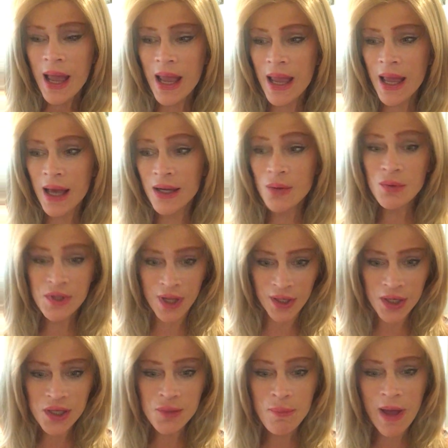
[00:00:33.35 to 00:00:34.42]
And it was
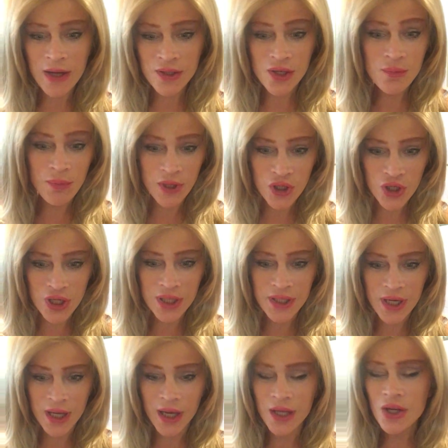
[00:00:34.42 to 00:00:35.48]
unexpected, but she
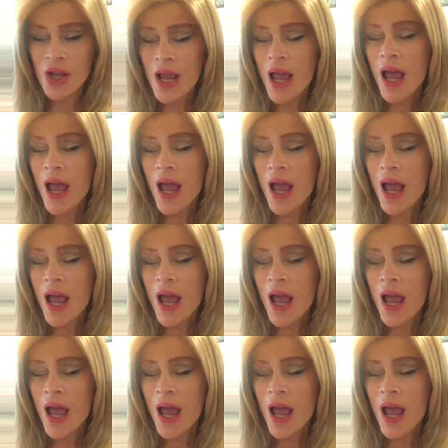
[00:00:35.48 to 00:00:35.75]
did.